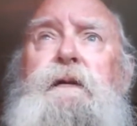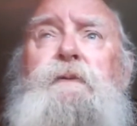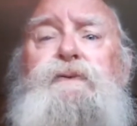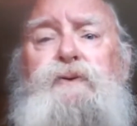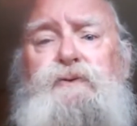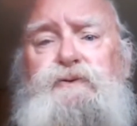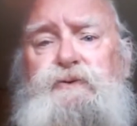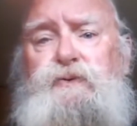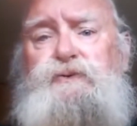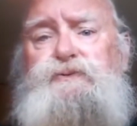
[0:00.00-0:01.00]
I would go to
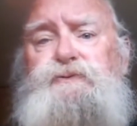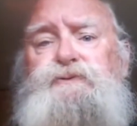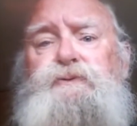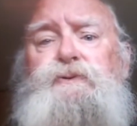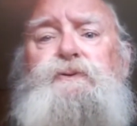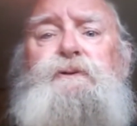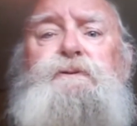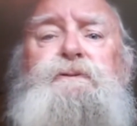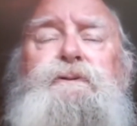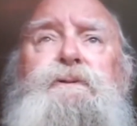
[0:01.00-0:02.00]
the grocery store
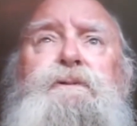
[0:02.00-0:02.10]
and